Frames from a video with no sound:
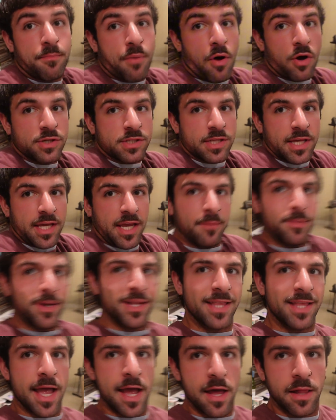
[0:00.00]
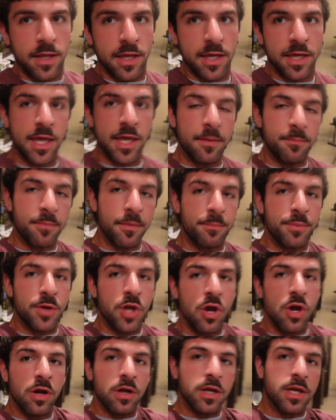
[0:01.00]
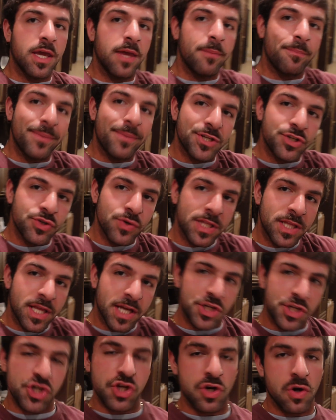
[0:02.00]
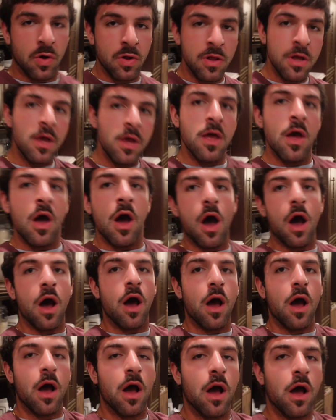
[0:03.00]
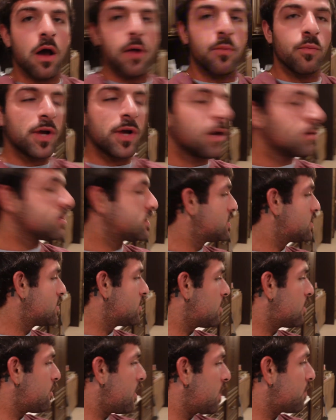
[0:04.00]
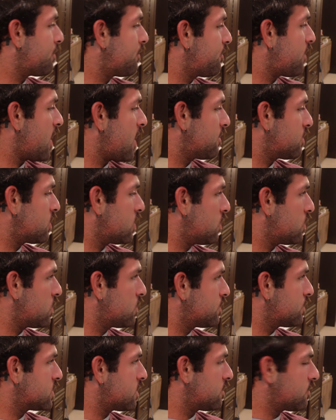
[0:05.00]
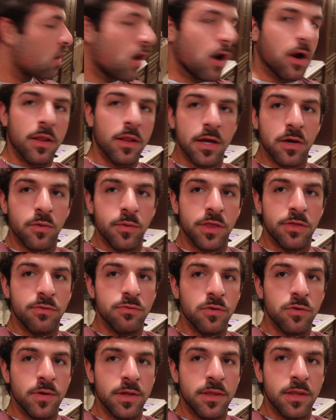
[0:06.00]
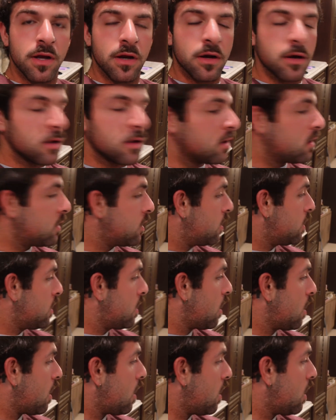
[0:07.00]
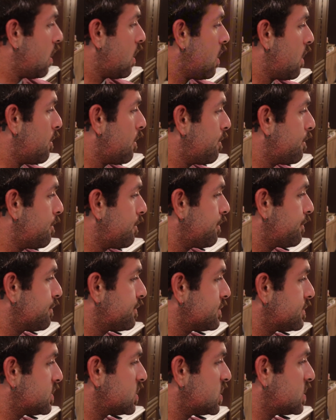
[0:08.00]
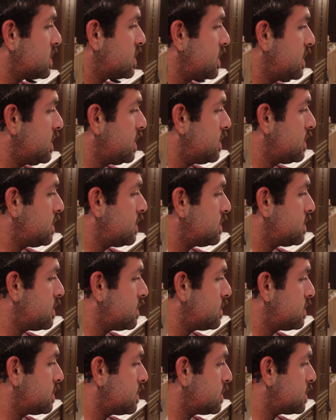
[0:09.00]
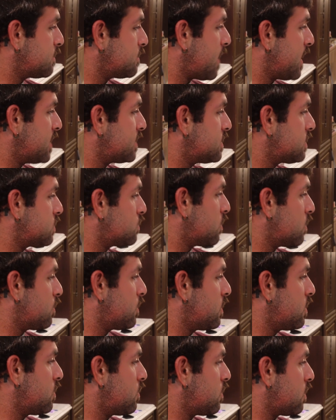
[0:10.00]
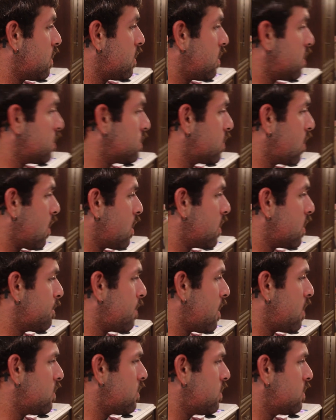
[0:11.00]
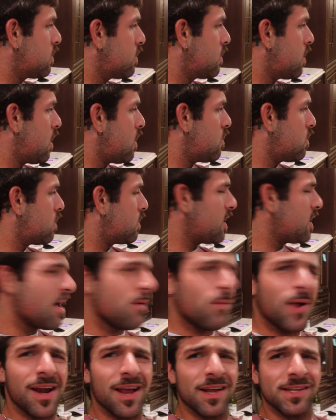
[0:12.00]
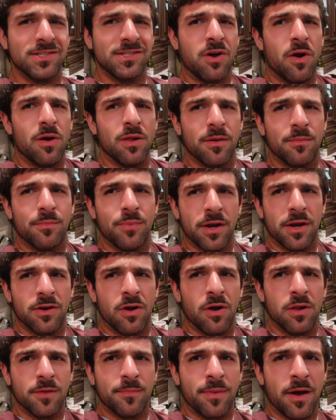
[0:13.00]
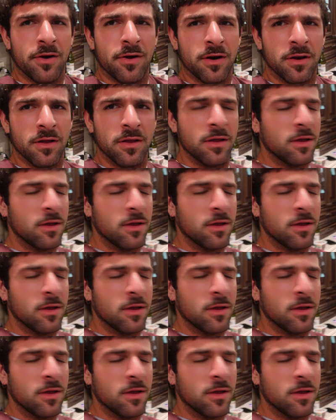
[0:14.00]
parsley, keep it Italian, keep it pure, keep it traditional. Um, what else is in there? About five cloves of garlic we threw in there. Um, seasons and spices, what are we doing? Uh, garlic powder? No? Yeah, why not? It's garlic bread, garlic powder.